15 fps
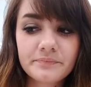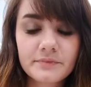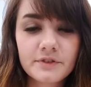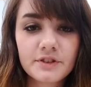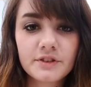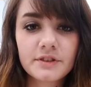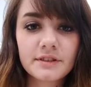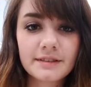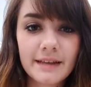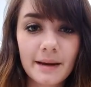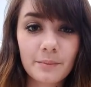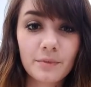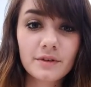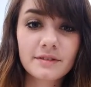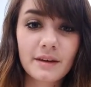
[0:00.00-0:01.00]

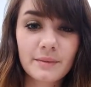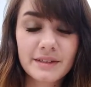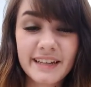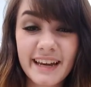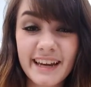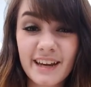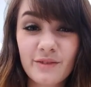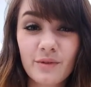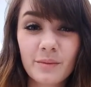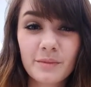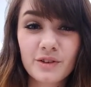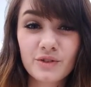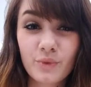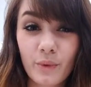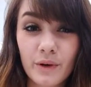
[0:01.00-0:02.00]
samples that were taken from the
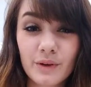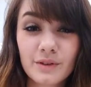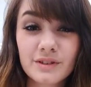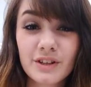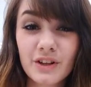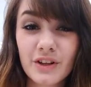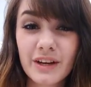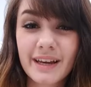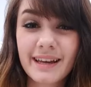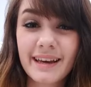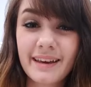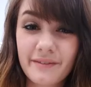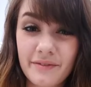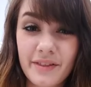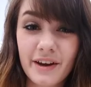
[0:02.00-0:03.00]
soil to look at
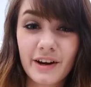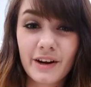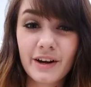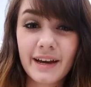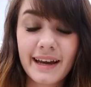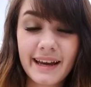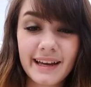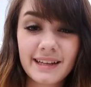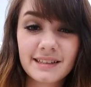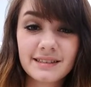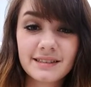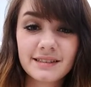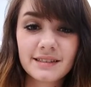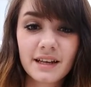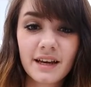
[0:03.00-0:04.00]
if there is
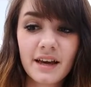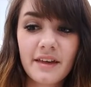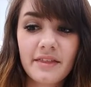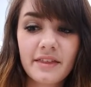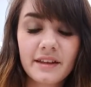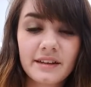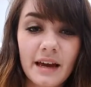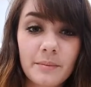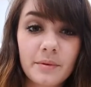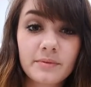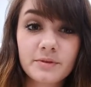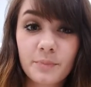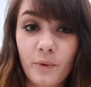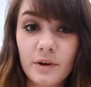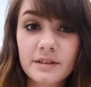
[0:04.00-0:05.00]
the type of
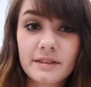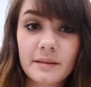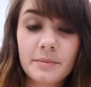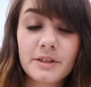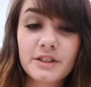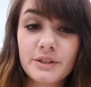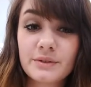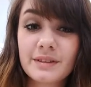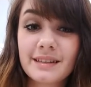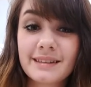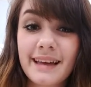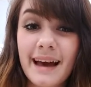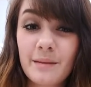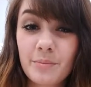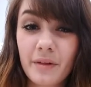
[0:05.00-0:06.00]
spores that produce this
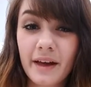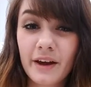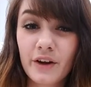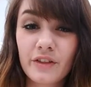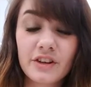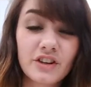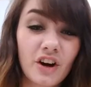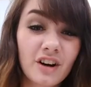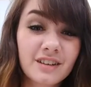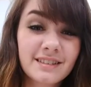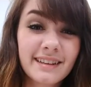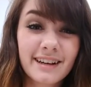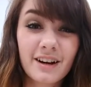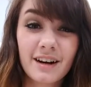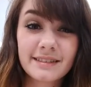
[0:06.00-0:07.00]
head blight, or the toxin that
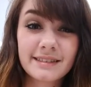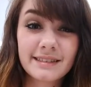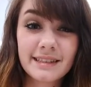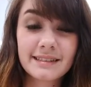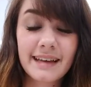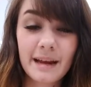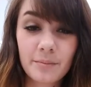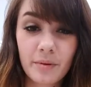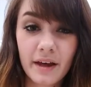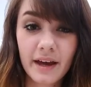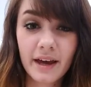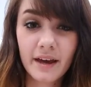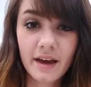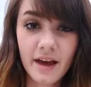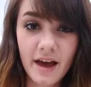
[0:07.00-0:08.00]
causes this head blight.
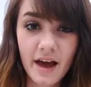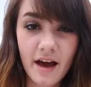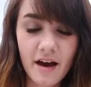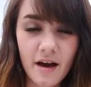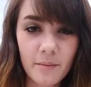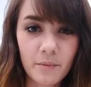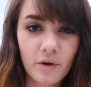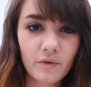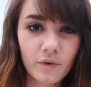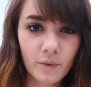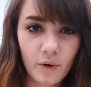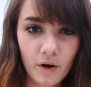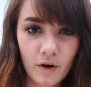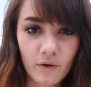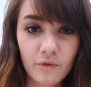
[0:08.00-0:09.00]

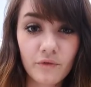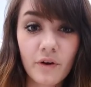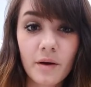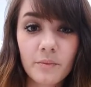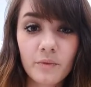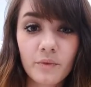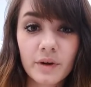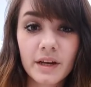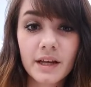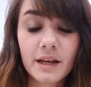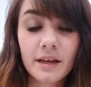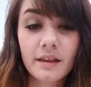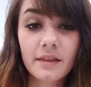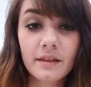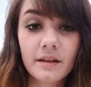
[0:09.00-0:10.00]
Overall, from
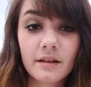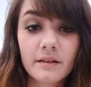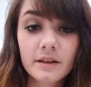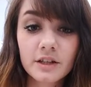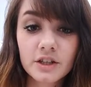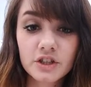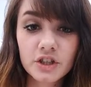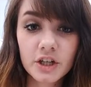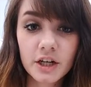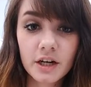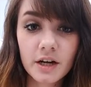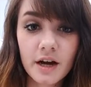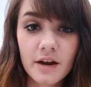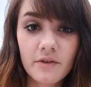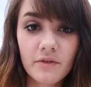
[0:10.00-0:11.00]
reading the literature
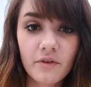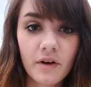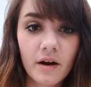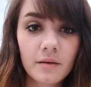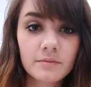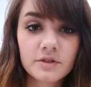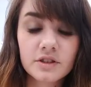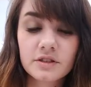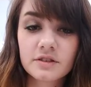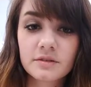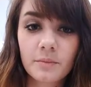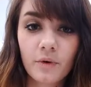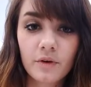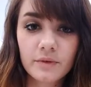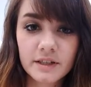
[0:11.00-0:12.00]
and from just some
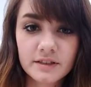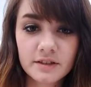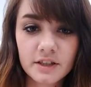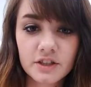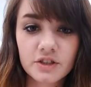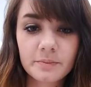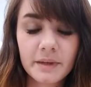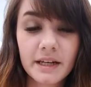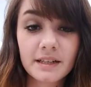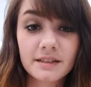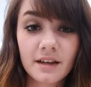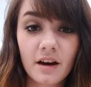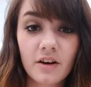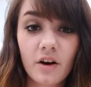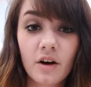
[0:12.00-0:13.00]
more research being
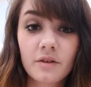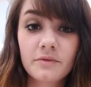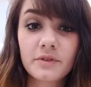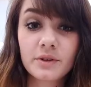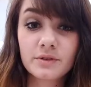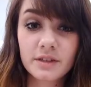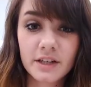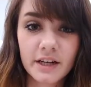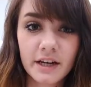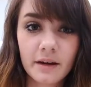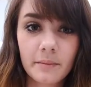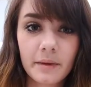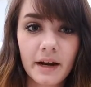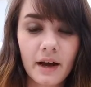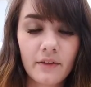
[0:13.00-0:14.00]
done on Fusarium
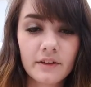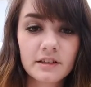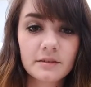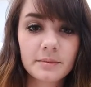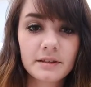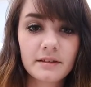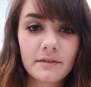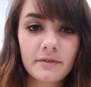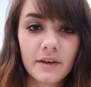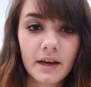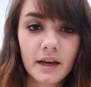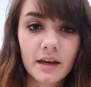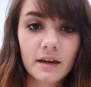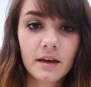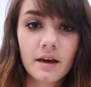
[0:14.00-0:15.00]
and how this
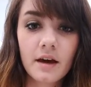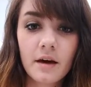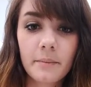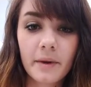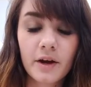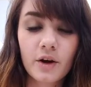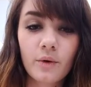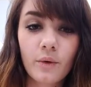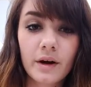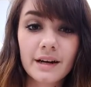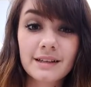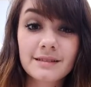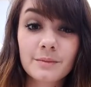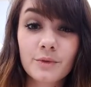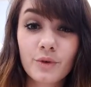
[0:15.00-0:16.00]
specific
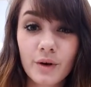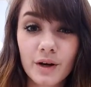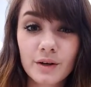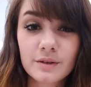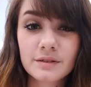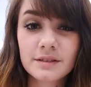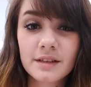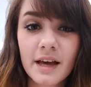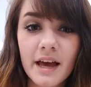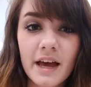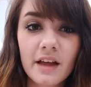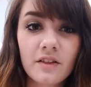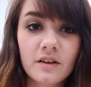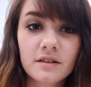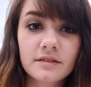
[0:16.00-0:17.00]
microorganism grows, it
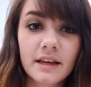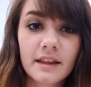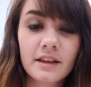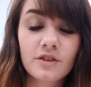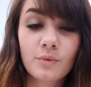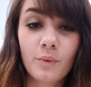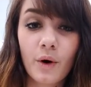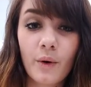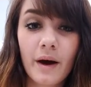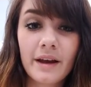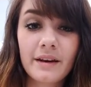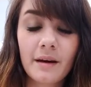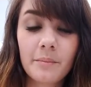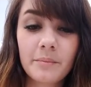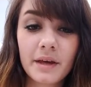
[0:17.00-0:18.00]
looks like this won't end
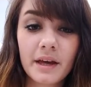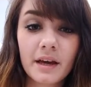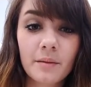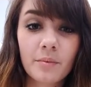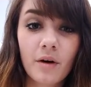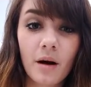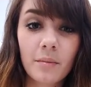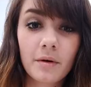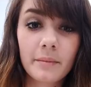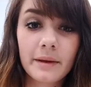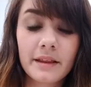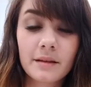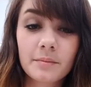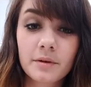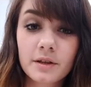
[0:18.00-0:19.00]
up being a problem in
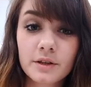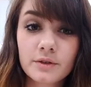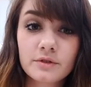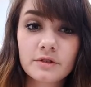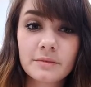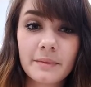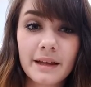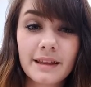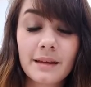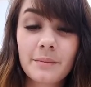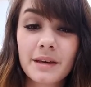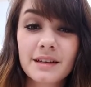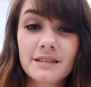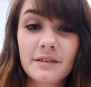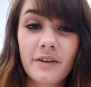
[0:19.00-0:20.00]
the Palouse, mainly
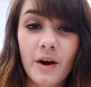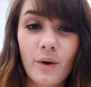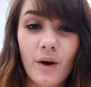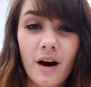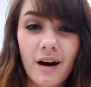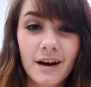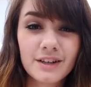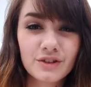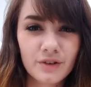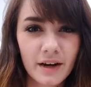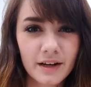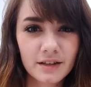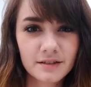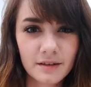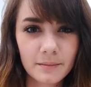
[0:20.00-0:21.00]
because of how hot and dry our
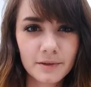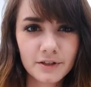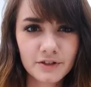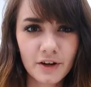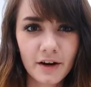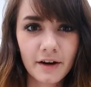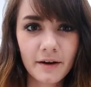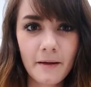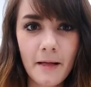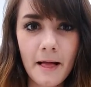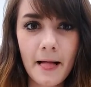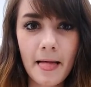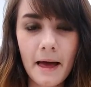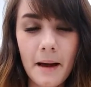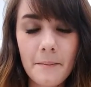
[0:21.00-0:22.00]
summers are.
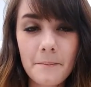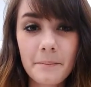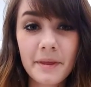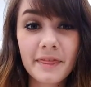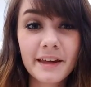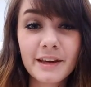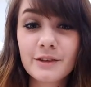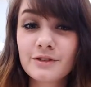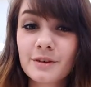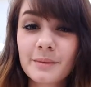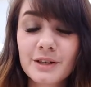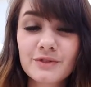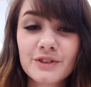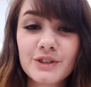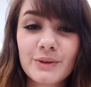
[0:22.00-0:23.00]
But thank you so much
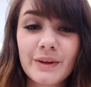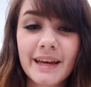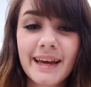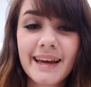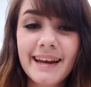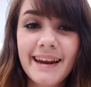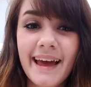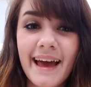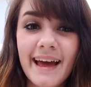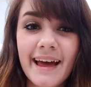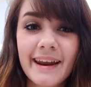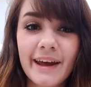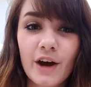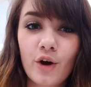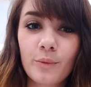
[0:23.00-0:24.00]
for tuning in, and I
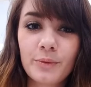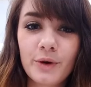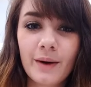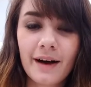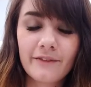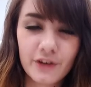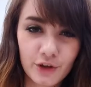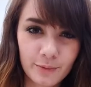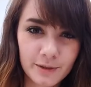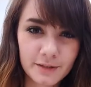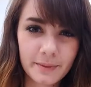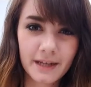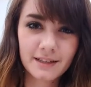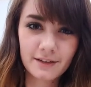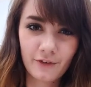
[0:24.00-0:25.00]
hope you have a new
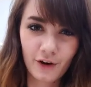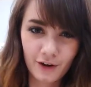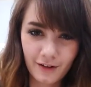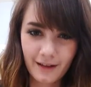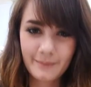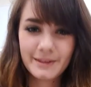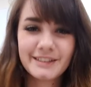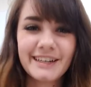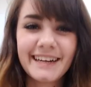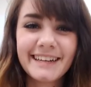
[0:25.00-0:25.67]
perspective on climate change.